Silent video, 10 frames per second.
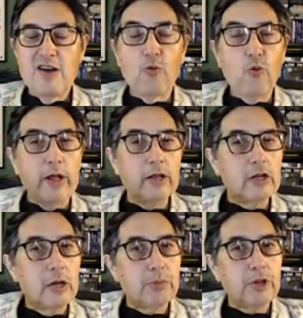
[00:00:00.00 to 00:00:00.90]
will
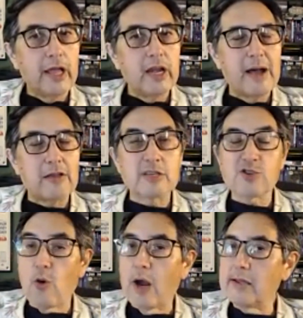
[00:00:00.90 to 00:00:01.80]
complain about this
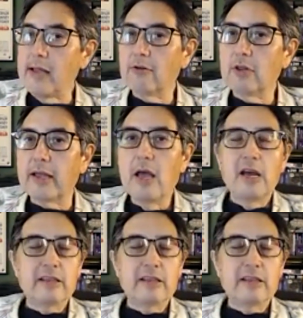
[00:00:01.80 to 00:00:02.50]
quite loudly